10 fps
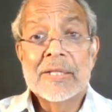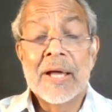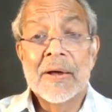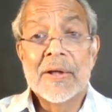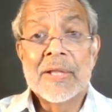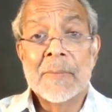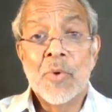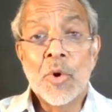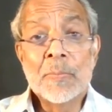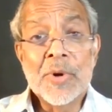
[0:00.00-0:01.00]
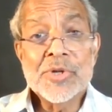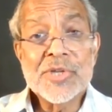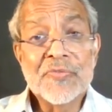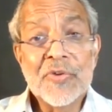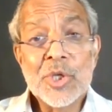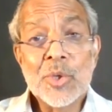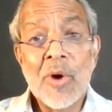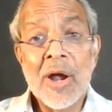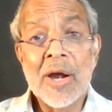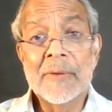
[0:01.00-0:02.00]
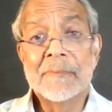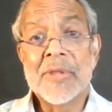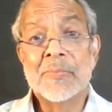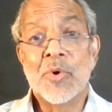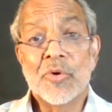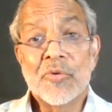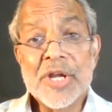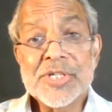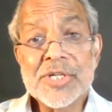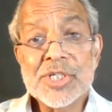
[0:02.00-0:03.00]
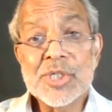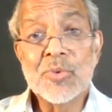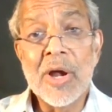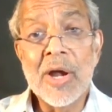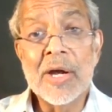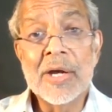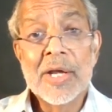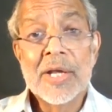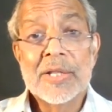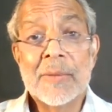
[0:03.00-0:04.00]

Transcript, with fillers: the the more merciful you are, the more gracious you are,